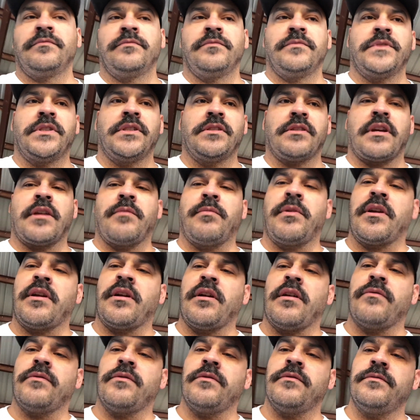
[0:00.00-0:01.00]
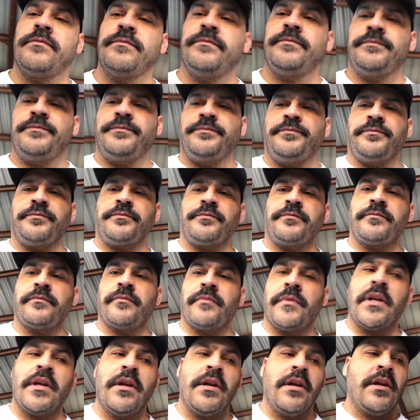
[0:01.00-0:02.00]
Just gotta be careful.
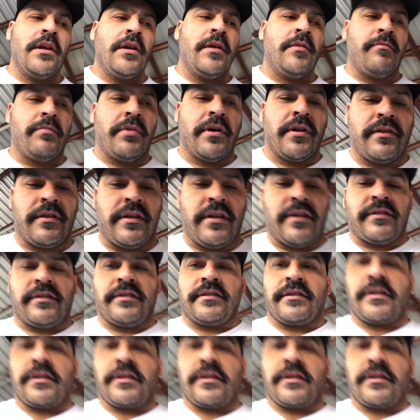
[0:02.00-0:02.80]
But this is